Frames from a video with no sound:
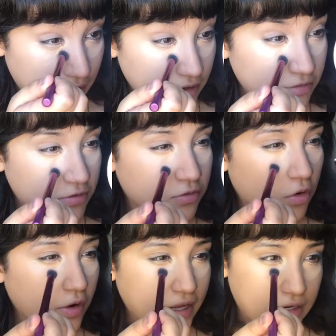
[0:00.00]
of
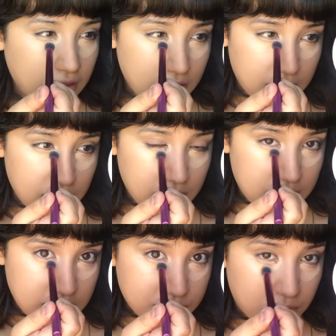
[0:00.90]
avoid
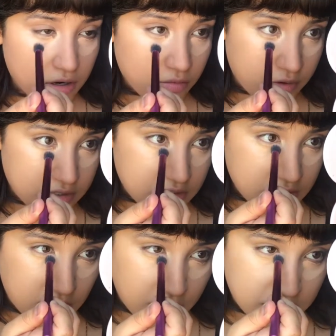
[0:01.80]
this part where it's the
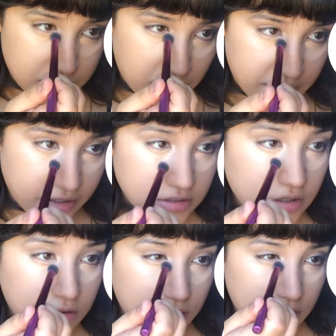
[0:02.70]
darkest part of your
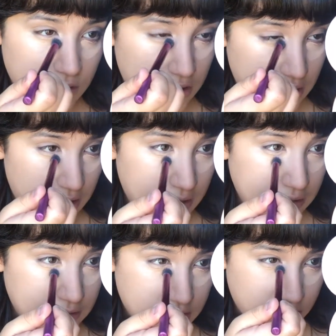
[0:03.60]
circle.
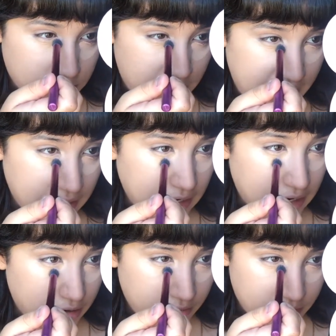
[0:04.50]
Till right
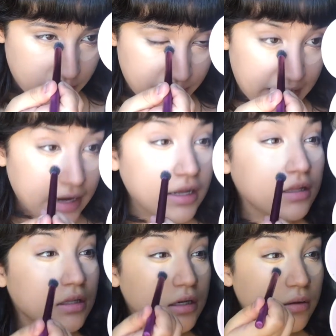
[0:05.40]
now you're patting a
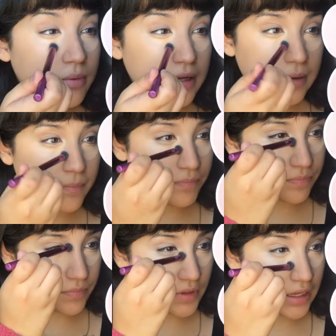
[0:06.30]
little bit,
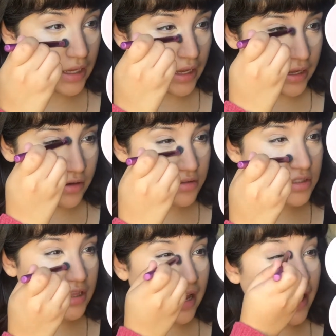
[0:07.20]

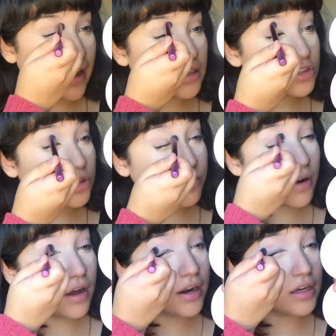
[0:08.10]
using that extra
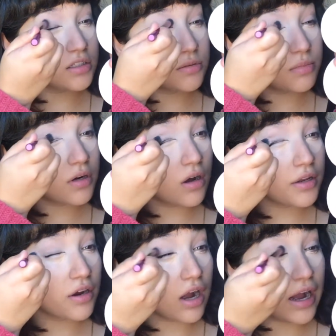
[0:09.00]
product to put on
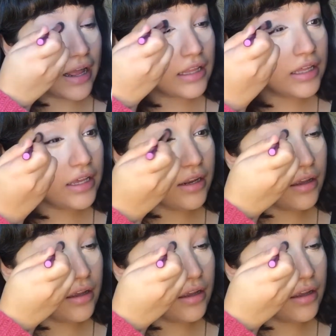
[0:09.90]
your eyelid.